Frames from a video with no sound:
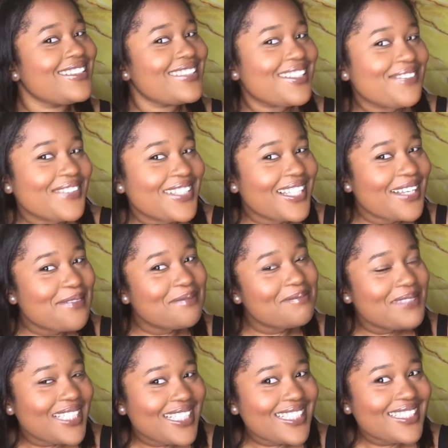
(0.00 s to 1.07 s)
if you love
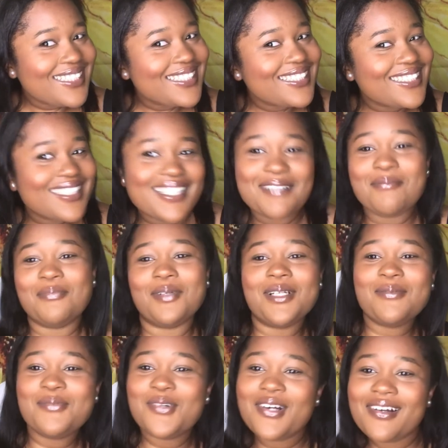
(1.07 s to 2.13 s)
me,
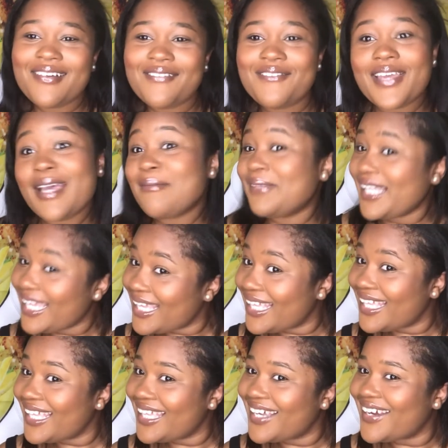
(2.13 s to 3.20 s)
bring more family.
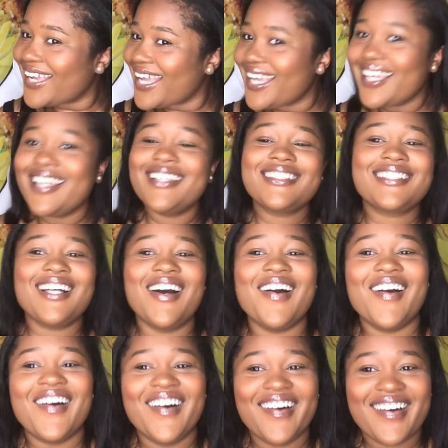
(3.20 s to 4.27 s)
Okay, so
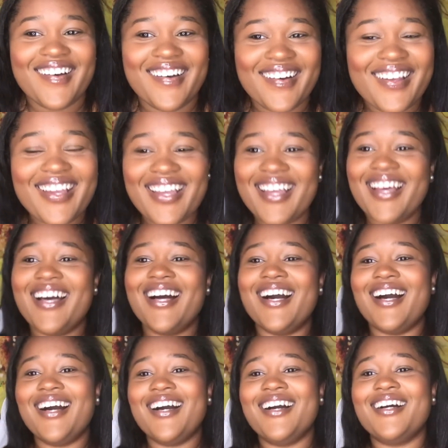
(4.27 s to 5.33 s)

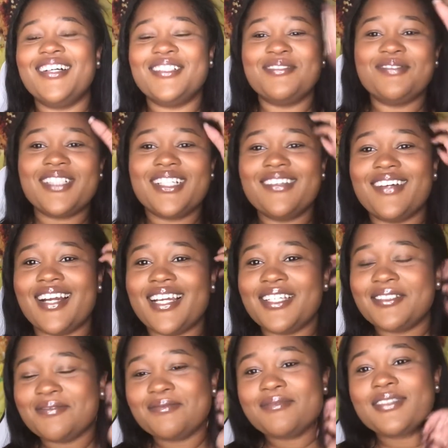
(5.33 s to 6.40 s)
all
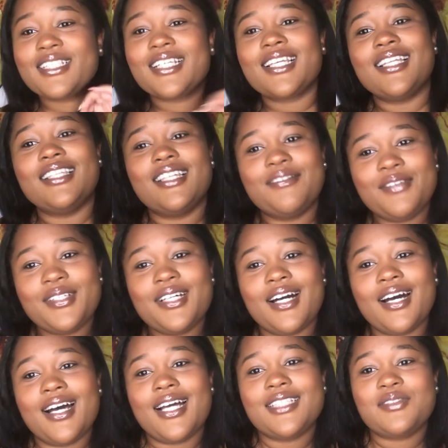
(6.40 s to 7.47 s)
right, love you
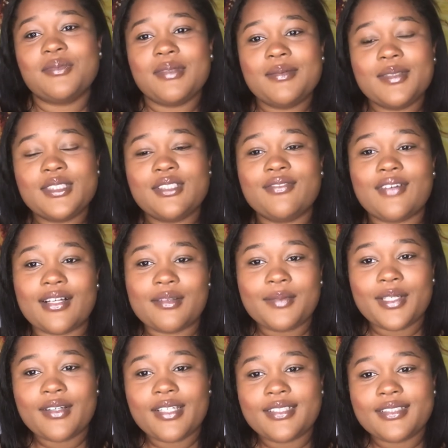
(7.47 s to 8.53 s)
guys. Remember to follow
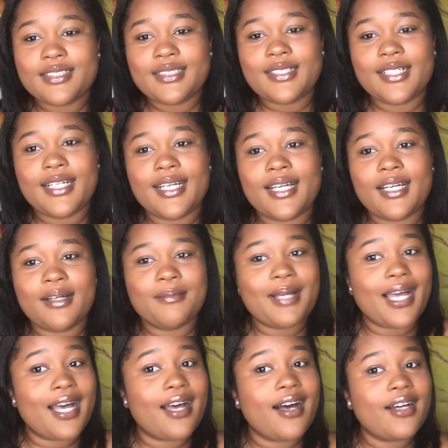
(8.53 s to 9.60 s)
me on
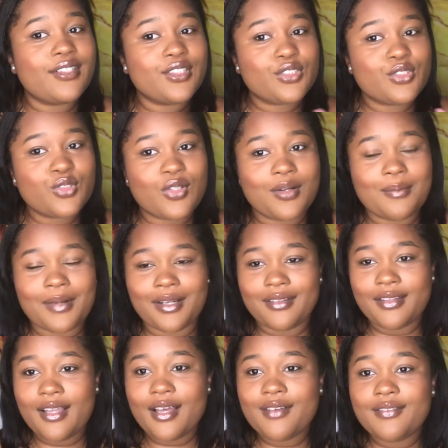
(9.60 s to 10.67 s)
Instagram at
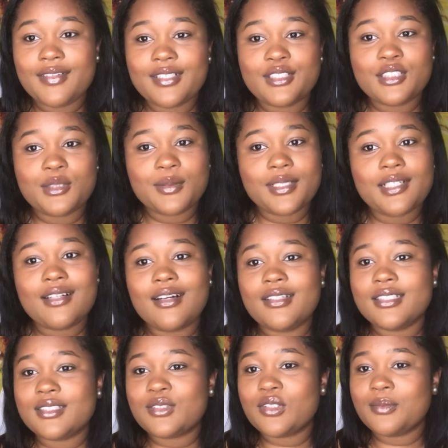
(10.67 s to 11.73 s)
_malova, Twitter
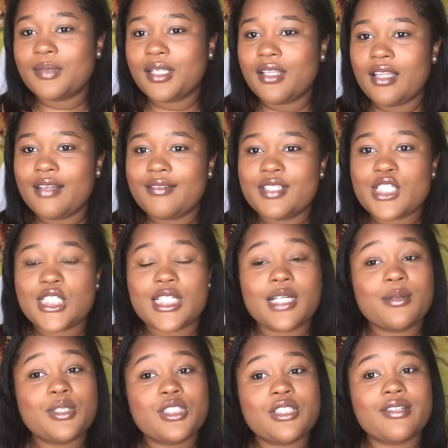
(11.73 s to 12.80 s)
_malova.
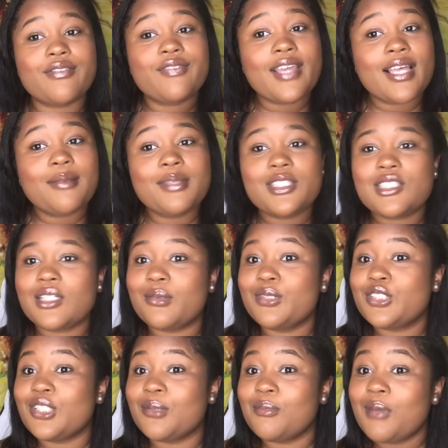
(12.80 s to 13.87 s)
Share with your family, share
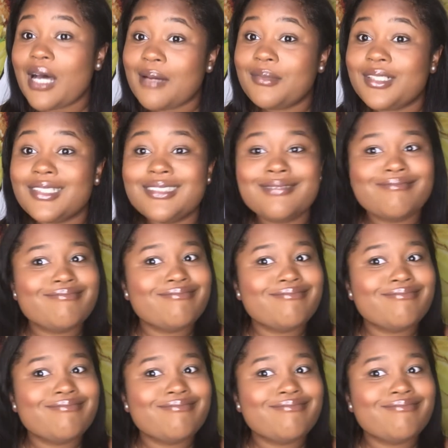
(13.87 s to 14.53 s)
with your mama.